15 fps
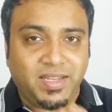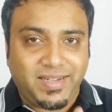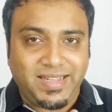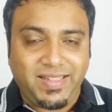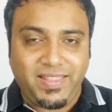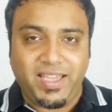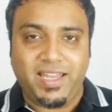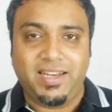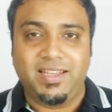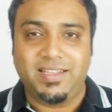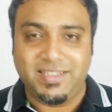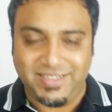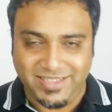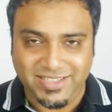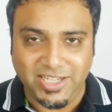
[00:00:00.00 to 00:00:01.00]
Till then,
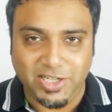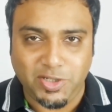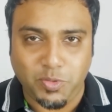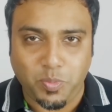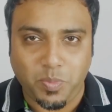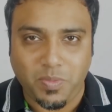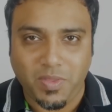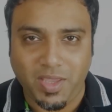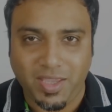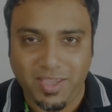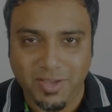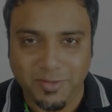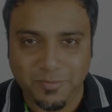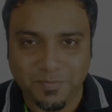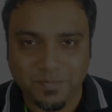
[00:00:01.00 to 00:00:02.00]
stay tuned. Thank
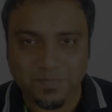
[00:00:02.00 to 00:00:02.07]
you.